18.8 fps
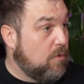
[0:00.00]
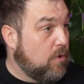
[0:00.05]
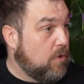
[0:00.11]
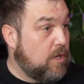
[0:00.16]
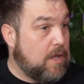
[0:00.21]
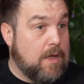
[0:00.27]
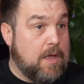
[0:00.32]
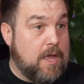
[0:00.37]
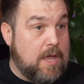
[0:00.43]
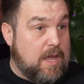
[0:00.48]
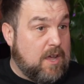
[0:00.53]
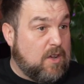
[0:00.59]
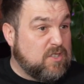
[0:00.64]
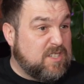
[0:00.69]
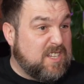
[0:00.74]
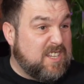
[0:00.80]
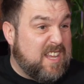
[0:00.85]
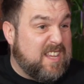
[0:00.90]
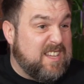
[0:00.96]

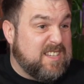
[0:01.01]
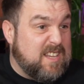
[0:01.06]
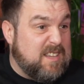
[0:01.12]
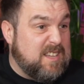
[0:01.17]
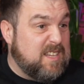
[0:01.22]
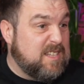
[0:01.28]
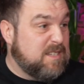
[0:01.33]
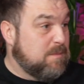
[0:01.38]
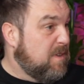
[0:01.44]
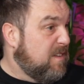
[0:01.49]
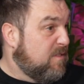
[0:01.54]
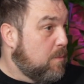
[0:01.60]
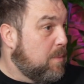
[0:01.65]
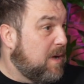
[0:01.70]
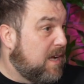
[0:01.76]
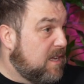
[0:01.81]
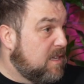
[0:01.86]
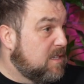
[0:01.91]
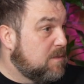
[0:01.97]
Because it is a bit of a
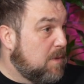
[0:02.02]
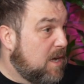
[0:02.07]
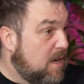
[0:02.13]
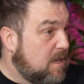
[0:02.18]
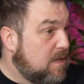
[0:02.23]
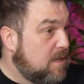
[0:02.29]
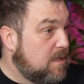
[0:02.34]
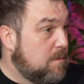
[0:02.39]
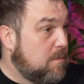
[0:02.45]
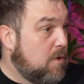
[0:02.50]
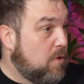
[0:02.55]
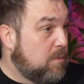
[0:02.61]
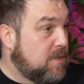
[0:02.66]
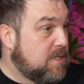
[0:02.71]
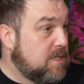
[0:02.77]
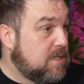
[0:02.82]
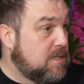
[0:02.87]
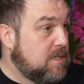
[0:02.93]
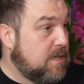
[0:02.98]
buyer's market at the
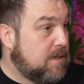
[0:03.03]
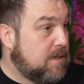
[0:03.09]
moment, isn't it?